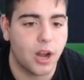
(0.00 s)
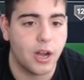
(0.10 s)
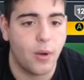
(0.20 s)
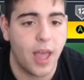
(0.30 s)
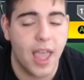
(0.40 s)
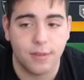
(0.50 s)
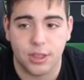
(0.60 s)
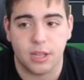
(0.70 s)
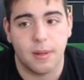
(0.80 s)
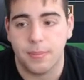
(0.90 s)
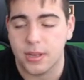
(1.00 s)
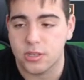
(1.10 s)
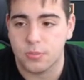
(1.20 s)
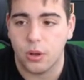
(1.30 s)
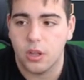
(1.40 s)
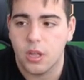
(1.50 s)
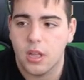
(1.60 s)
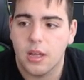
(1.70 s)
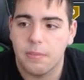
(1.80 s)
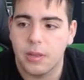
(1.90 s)
and I know everything about baseball.
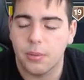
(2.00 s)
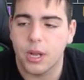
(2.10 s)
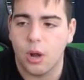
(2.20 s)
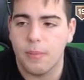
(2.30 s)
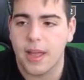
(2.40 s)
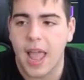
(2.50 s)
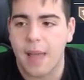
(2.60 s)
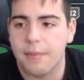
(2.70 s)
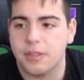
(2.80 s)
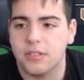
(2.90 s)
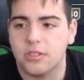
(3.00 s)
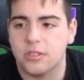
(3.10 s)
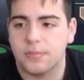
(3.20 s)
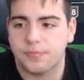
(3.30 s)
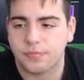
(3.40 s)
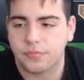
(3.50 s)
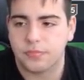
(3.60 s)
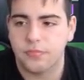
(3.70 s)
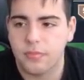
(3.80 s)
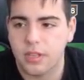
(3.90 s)
But here we go, man. Amethyst.
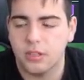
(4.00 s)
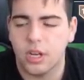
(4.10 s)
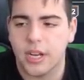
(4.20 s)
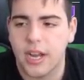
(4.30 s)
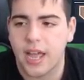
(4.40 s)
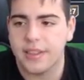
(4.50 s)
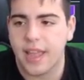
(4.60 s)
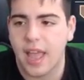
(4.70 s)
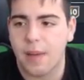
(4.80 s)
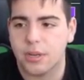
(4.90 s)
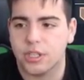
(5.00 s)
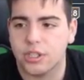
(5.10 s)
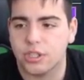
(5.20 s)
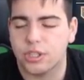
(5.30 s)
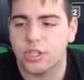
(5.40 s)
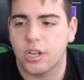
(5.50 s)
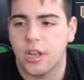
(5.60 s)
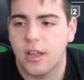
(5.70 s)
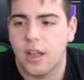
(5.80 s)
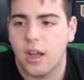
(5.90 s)
Looking at the Amethyst,
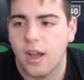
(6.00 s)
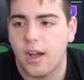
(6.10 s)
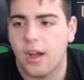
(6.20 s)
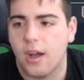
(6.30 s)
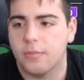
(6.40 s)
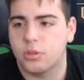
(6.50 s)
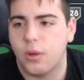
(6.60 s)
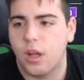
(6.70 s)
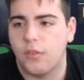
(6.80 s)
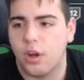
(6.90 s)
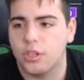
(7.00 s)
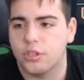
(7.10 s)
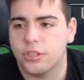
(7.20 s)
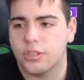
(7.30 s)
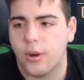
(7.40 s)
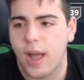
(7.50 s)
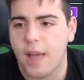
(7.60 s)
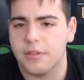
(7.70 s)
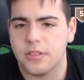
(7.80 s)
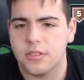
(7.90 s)
um, twelve hundred. So
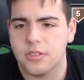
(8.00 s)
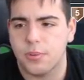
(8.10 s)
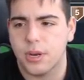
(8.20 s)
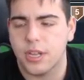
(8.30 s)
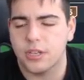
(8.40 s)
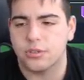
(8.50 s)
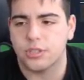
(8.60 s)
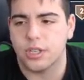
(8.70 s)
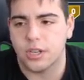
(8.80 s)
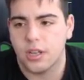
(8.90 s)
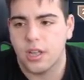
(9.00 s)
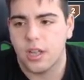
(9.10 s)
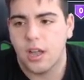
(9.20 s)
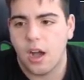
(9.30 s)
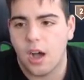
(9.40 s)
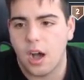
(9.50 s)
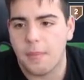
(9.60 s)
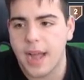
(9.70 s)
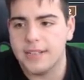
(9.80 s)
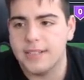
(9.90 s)
Amethyst is pretty interesting.
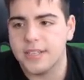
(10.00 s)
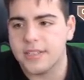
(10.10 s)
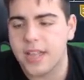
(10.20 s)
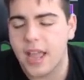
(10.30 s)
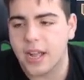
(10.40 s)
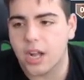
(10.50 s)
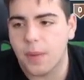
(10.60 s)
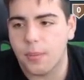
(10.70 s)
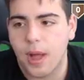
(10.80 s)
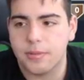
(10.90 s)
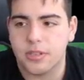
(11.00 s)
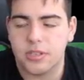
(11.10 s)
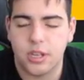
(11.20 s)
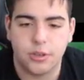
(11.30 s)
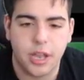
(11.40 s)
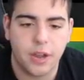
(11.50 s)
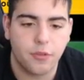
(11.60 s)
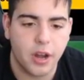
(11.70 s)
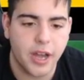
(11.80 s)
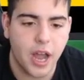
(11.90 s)
Um, I did snag a couple Amethyst the other day
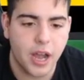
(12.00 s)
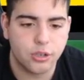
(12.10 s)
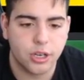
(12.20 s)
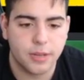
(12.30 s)
for around nine hundred